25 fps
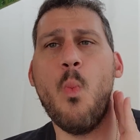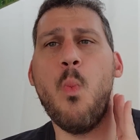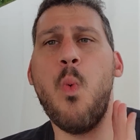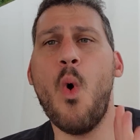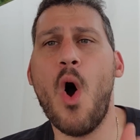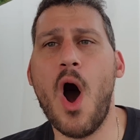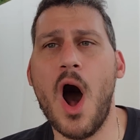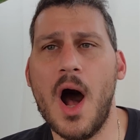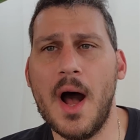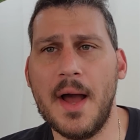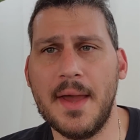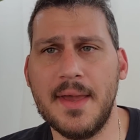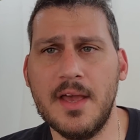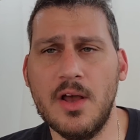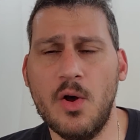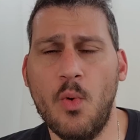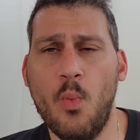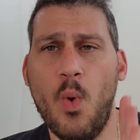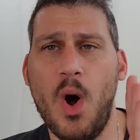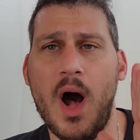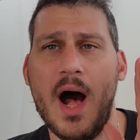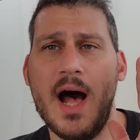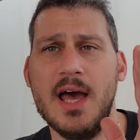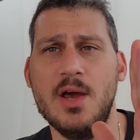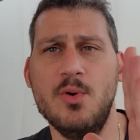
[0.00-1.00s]
Why?
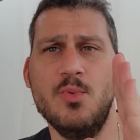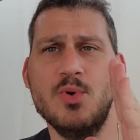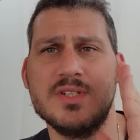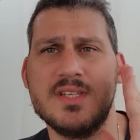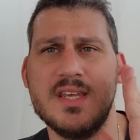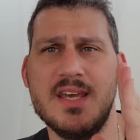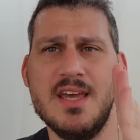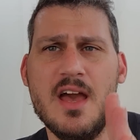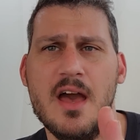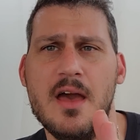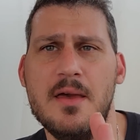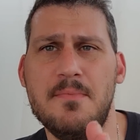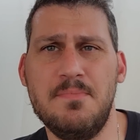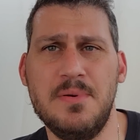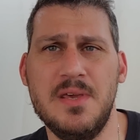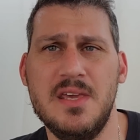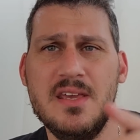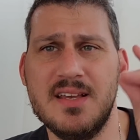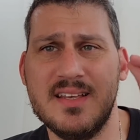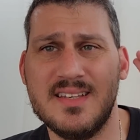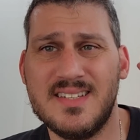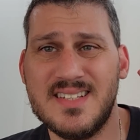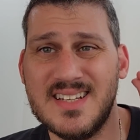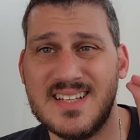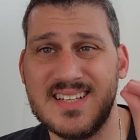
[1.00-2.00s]
Why was
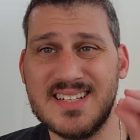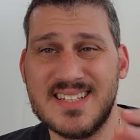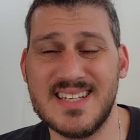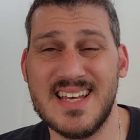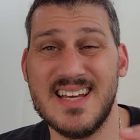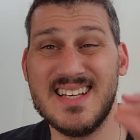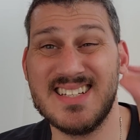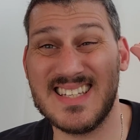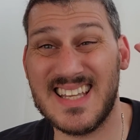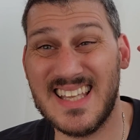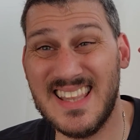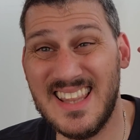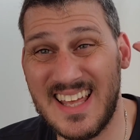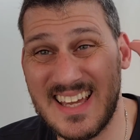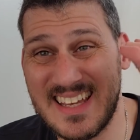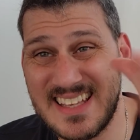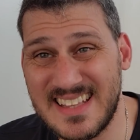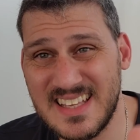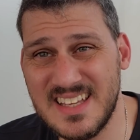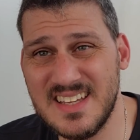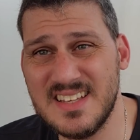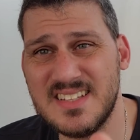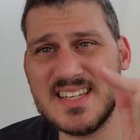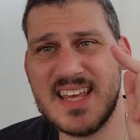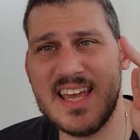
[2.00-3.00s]
AIP a success like
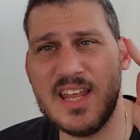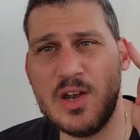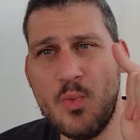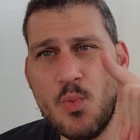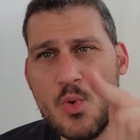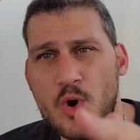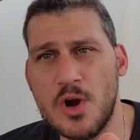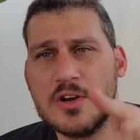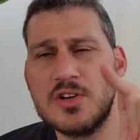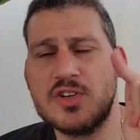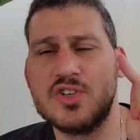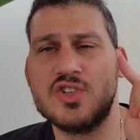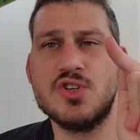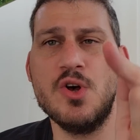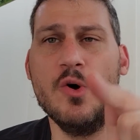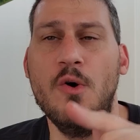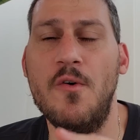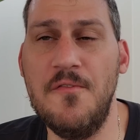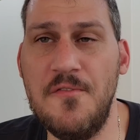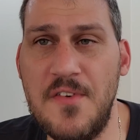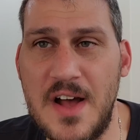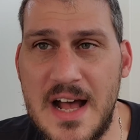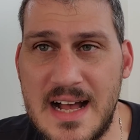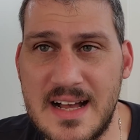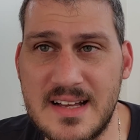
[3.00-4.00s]
this and worked so
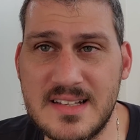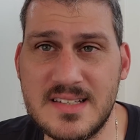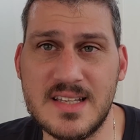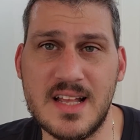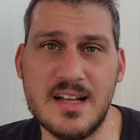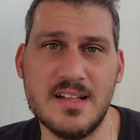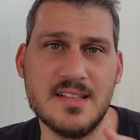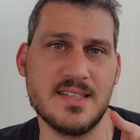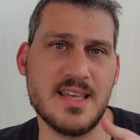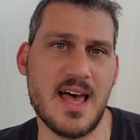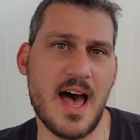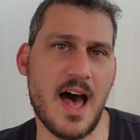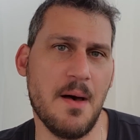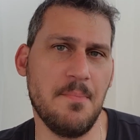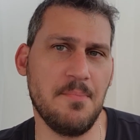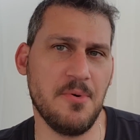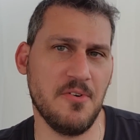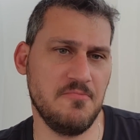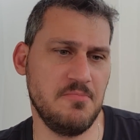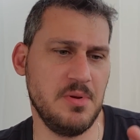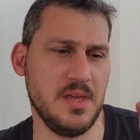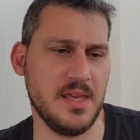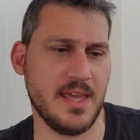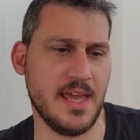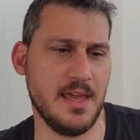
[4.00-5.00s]
fast on top
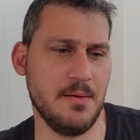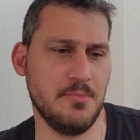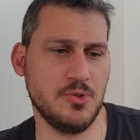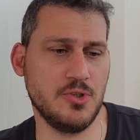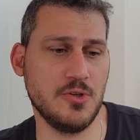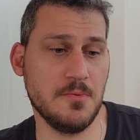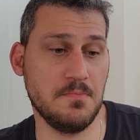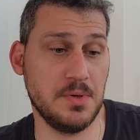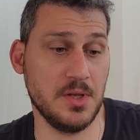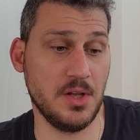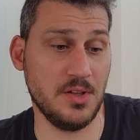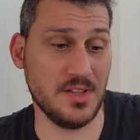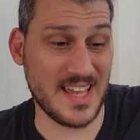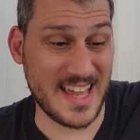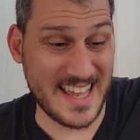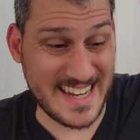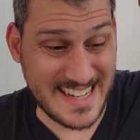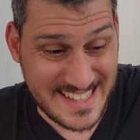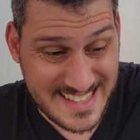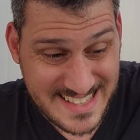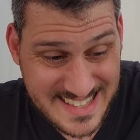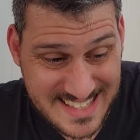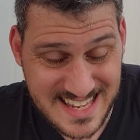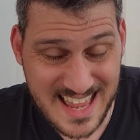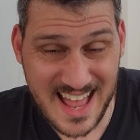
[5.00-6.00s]
of being able to build an
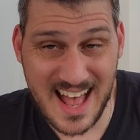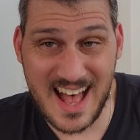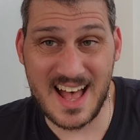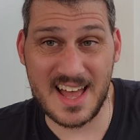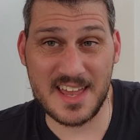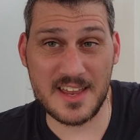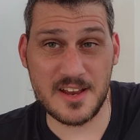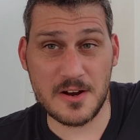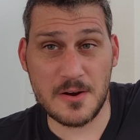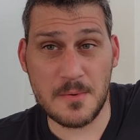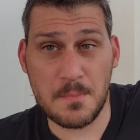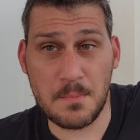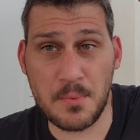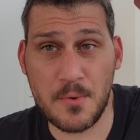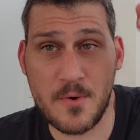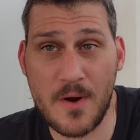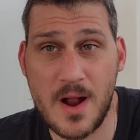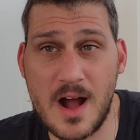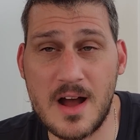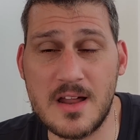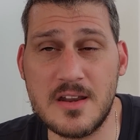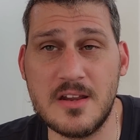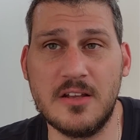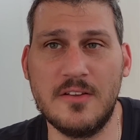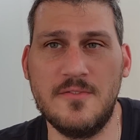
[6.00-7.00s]
entire
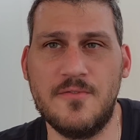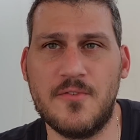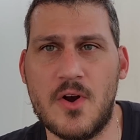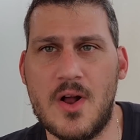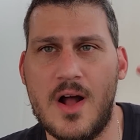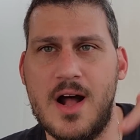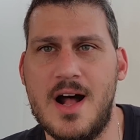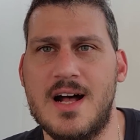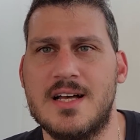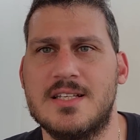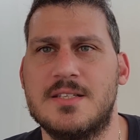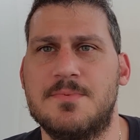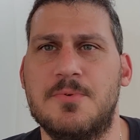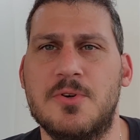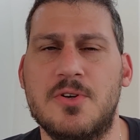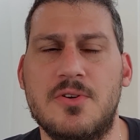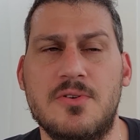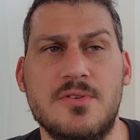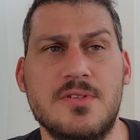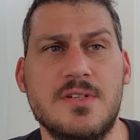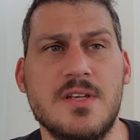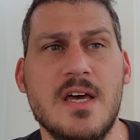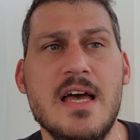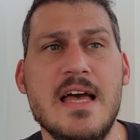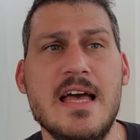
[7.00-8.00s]
product for
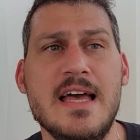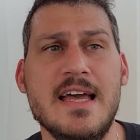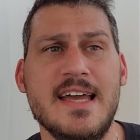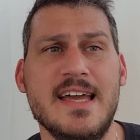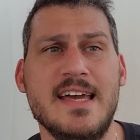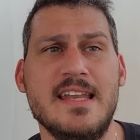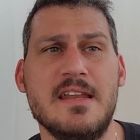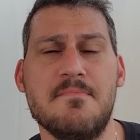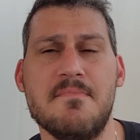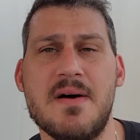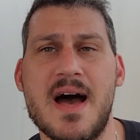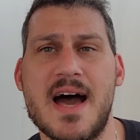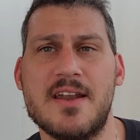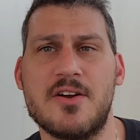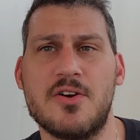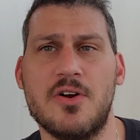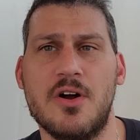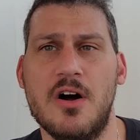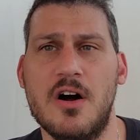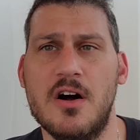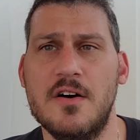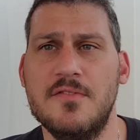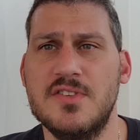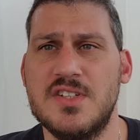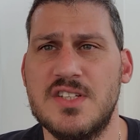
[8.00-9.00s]
hospitals in a matter
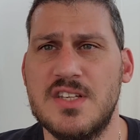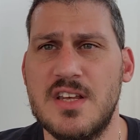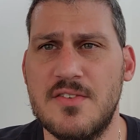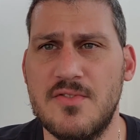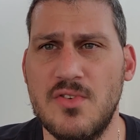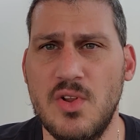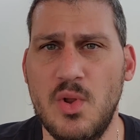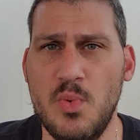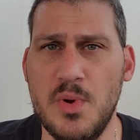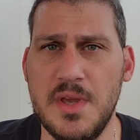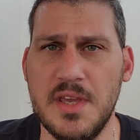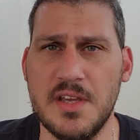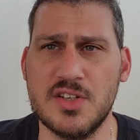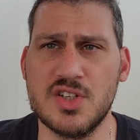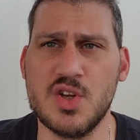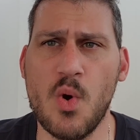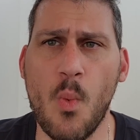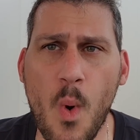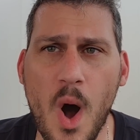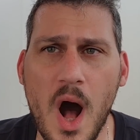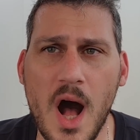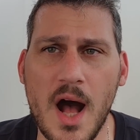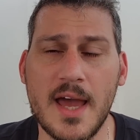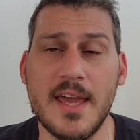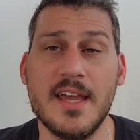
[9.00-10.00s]
of several weeks?
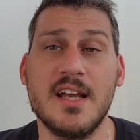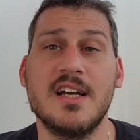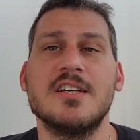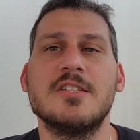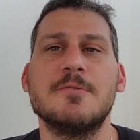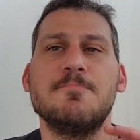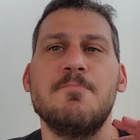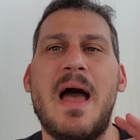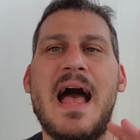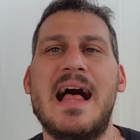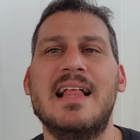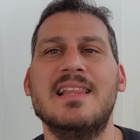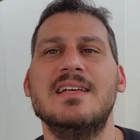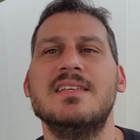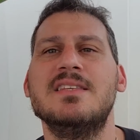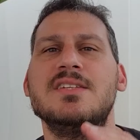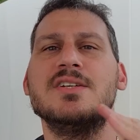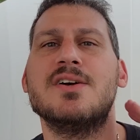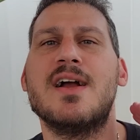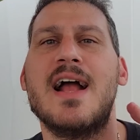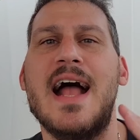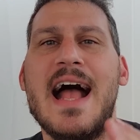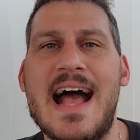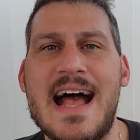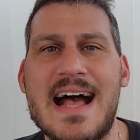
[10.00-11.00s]
Why? Because
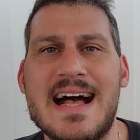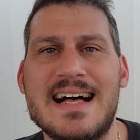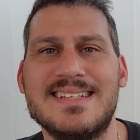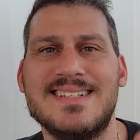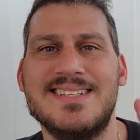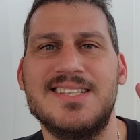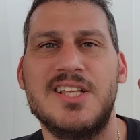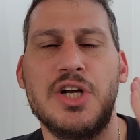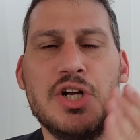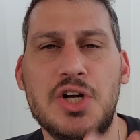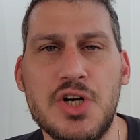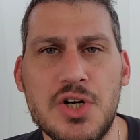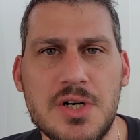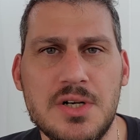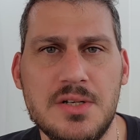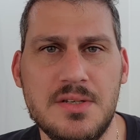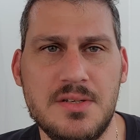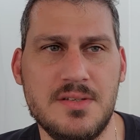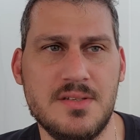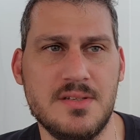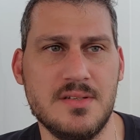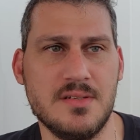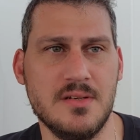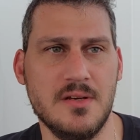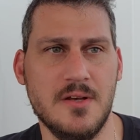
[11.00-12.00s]
Palantir has the
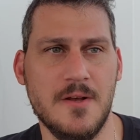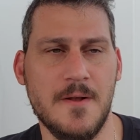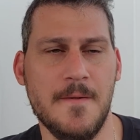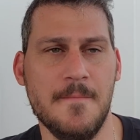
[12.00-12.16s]
goods.